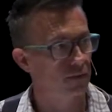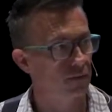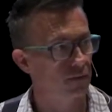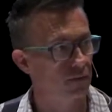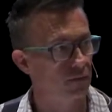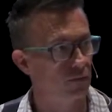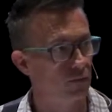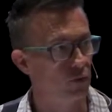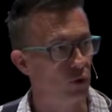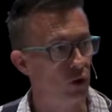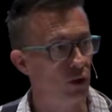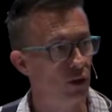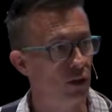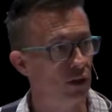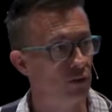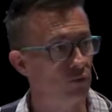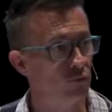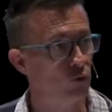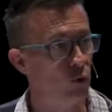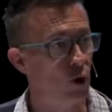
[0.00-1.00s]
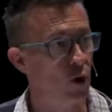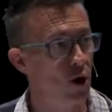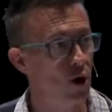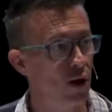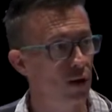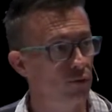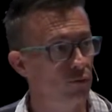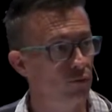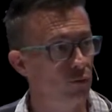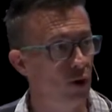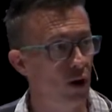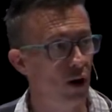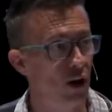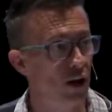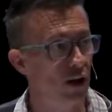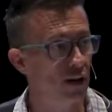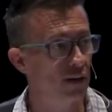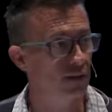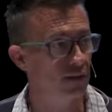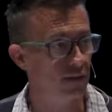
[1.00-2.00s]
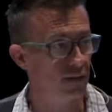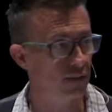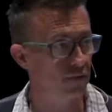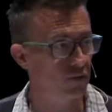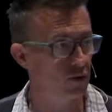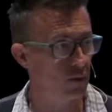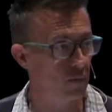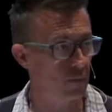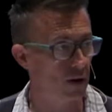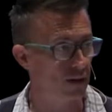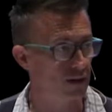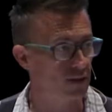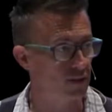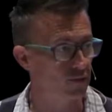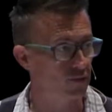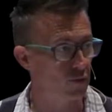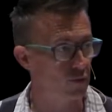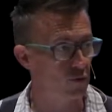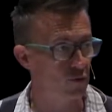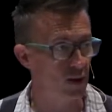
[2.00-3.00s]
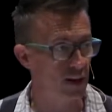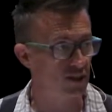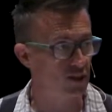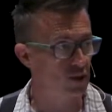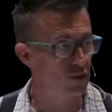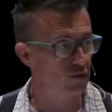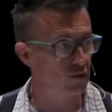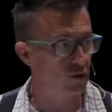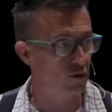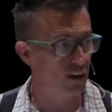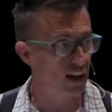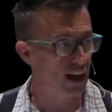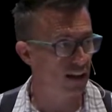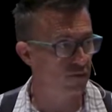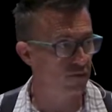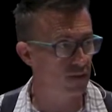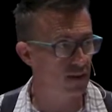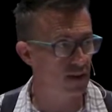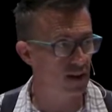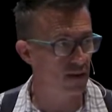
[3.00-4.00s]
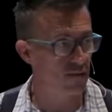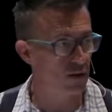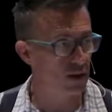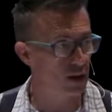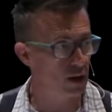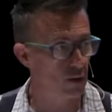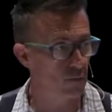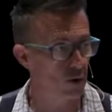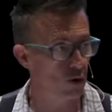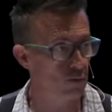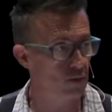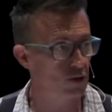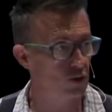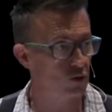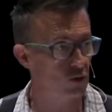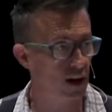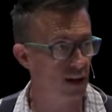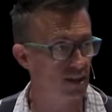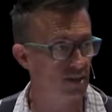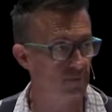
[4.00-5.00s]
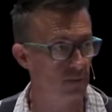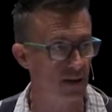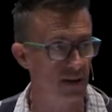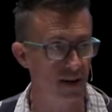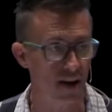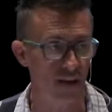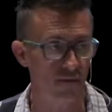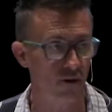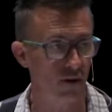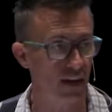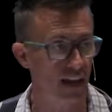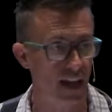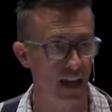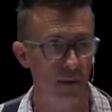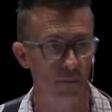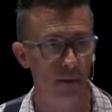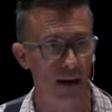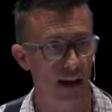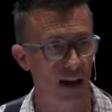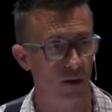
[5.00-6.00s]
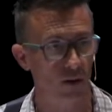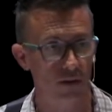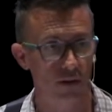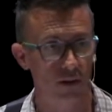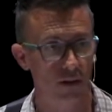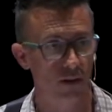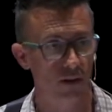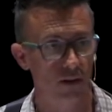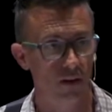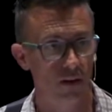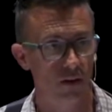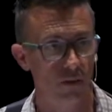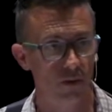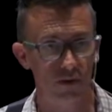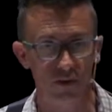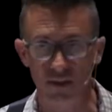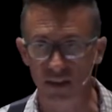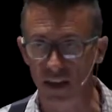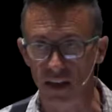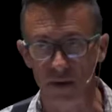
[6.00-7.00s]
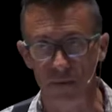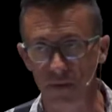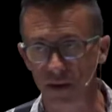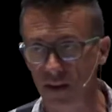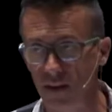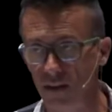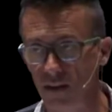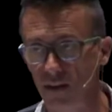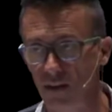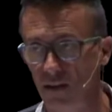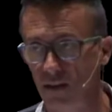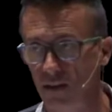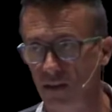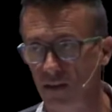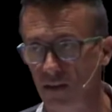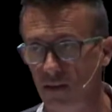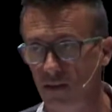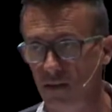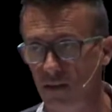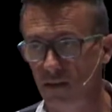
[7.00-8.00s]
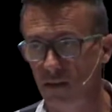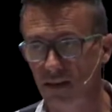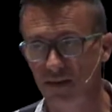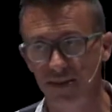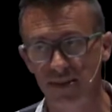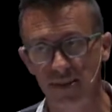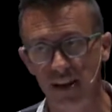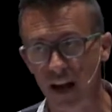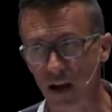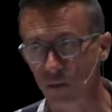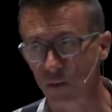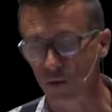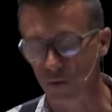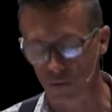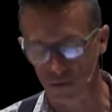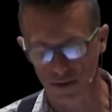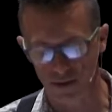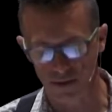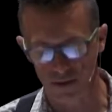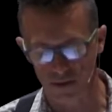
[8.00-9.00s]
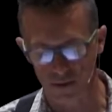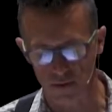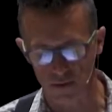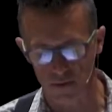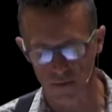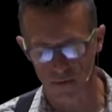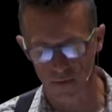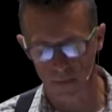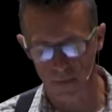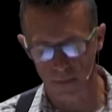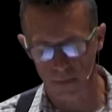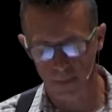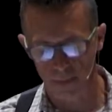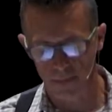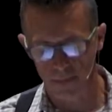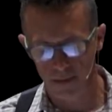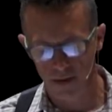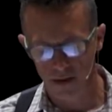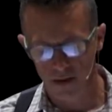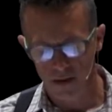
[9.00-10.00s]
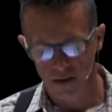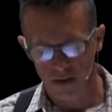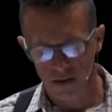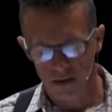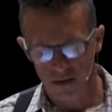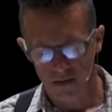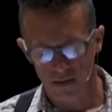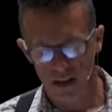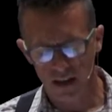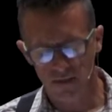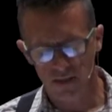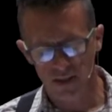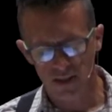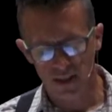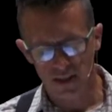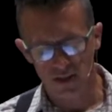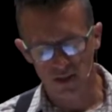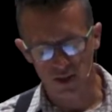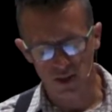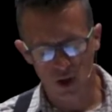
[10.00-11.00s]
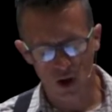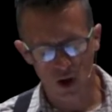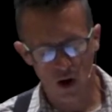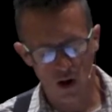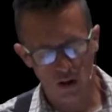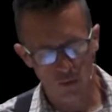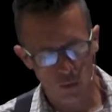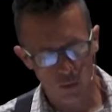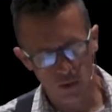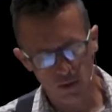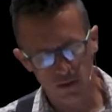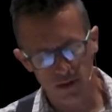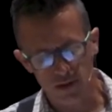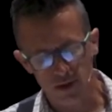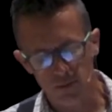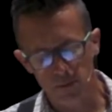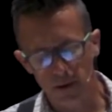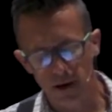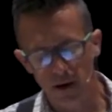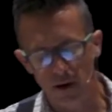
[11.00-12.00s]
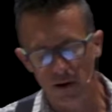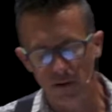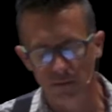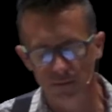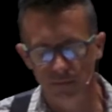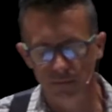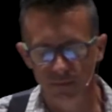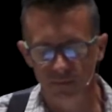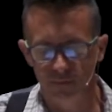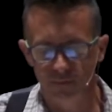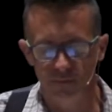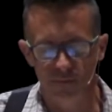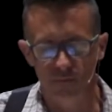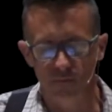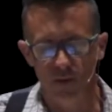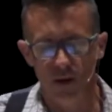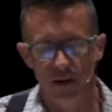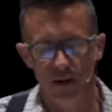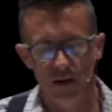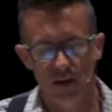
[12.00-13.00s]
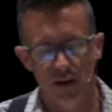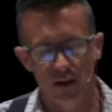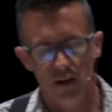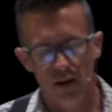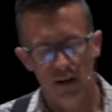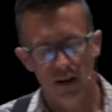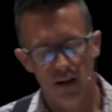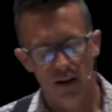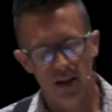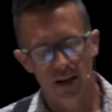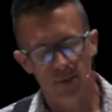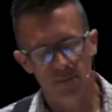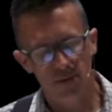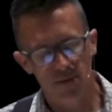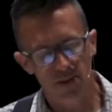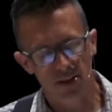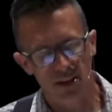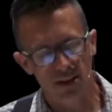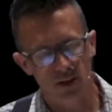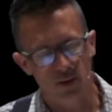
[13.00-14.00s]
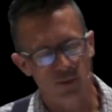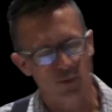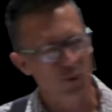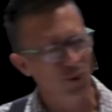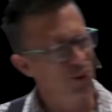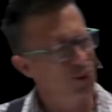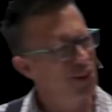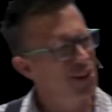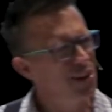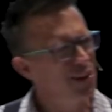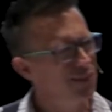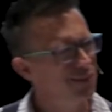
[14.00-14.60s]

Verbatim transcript: Run, run, run if you must for the rest of your life and never get a moment's rest, but never camp out with the enemy. That's not what we're to do. David says, Saul will despair. And I'm thinking, really?